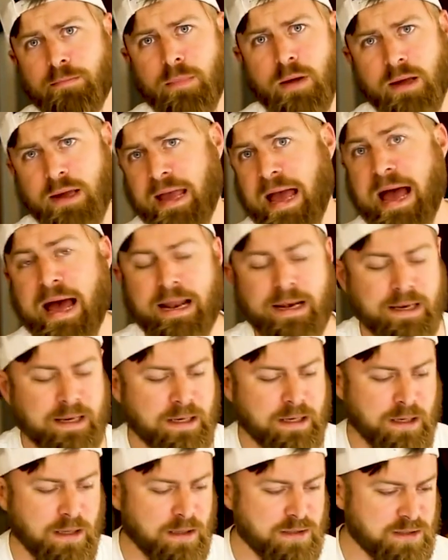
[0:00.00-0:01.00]
a cat
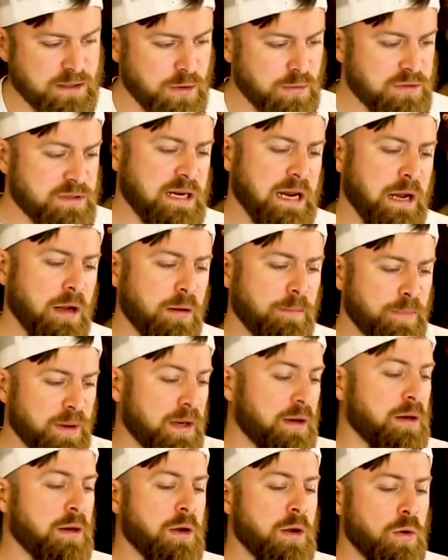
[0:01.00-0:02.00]
eating its own tail,
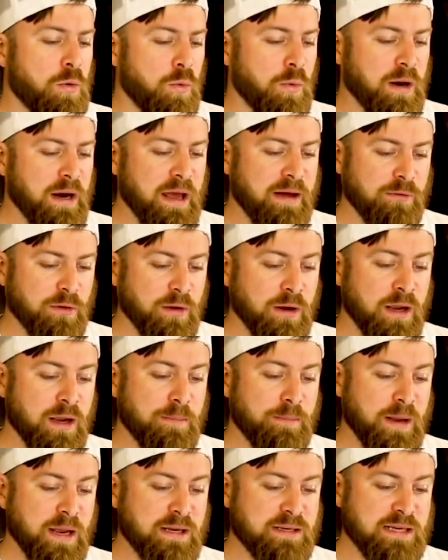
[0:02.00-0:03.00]
but whatever.
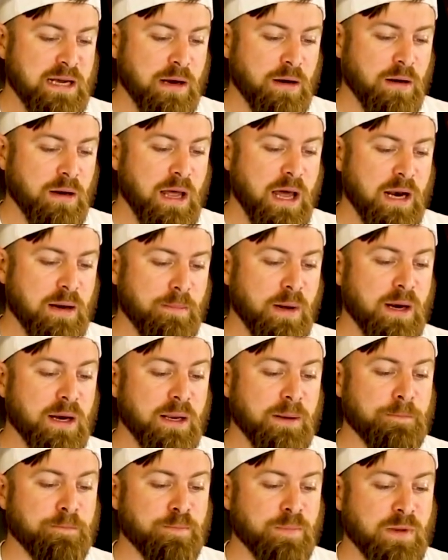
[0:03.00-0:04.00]
Pays out a lot of
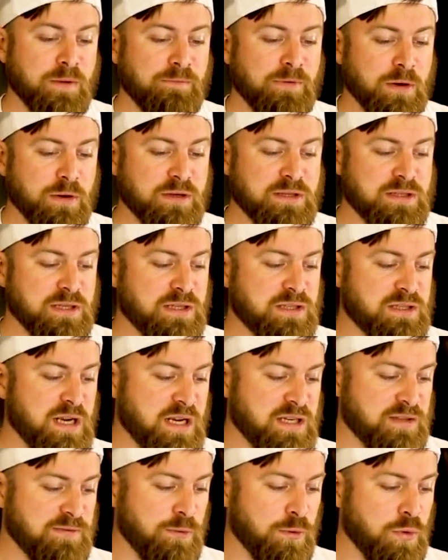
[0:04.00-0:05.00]
money, very
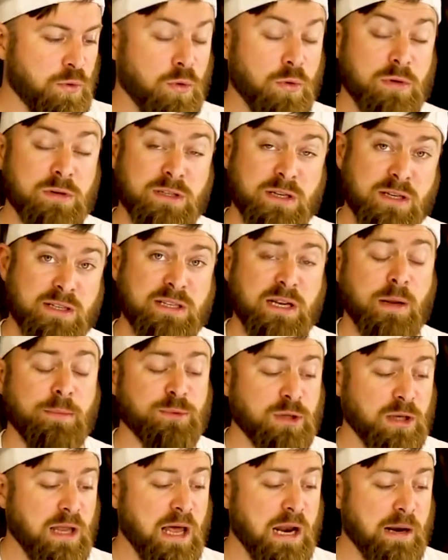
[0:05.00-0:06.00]
successful course, and has
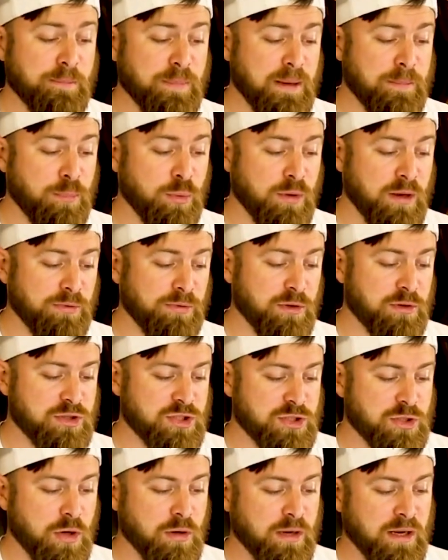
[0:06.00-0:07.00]
helped a lot of people get their
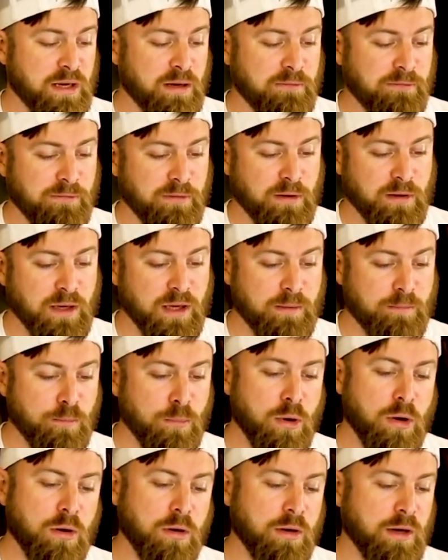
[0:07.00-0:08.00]
start in affiliate
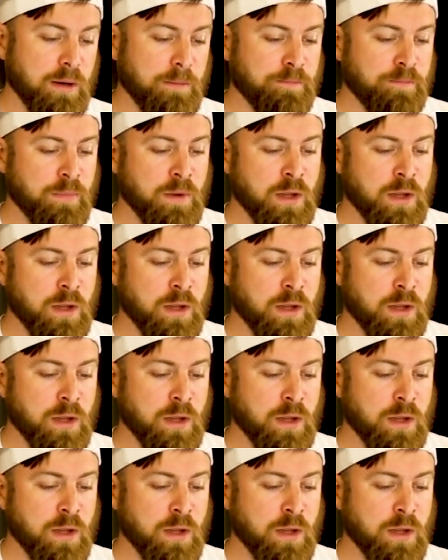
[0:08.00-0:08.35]
marketing.